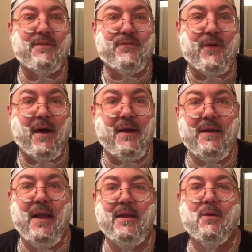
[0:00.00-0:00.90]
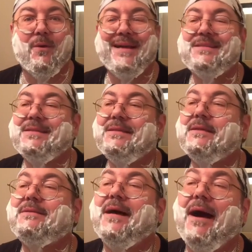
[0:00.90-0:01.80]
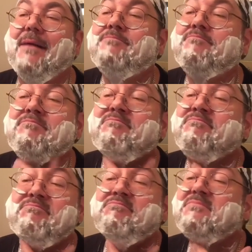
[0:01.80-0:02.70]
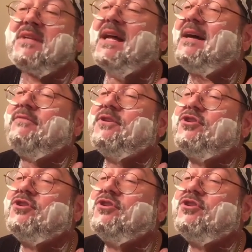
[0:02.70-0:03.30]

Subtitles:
Fun, you're wasting your time. Life is